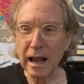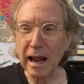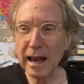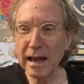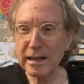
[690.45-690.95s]

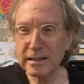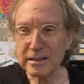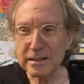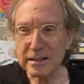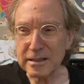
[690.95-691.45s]
And
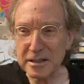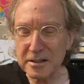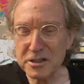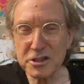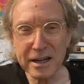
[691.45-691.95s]

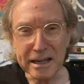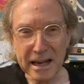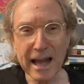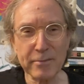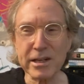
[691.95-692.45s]
the
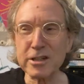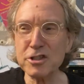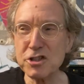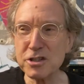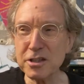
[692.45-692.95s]

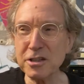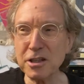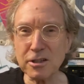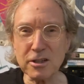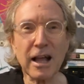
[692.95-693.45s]
dynamics, the
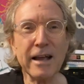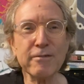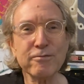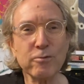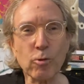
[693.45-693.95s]
life
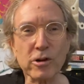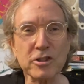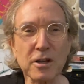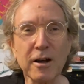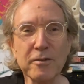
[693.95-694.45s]

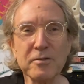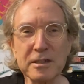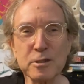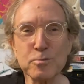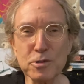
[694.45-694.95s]
force of
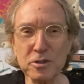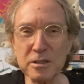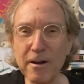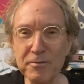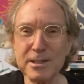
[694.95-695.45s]
this
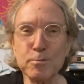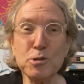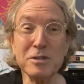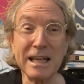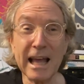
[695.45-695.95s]

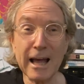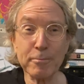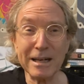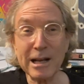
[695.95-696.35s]
music happening.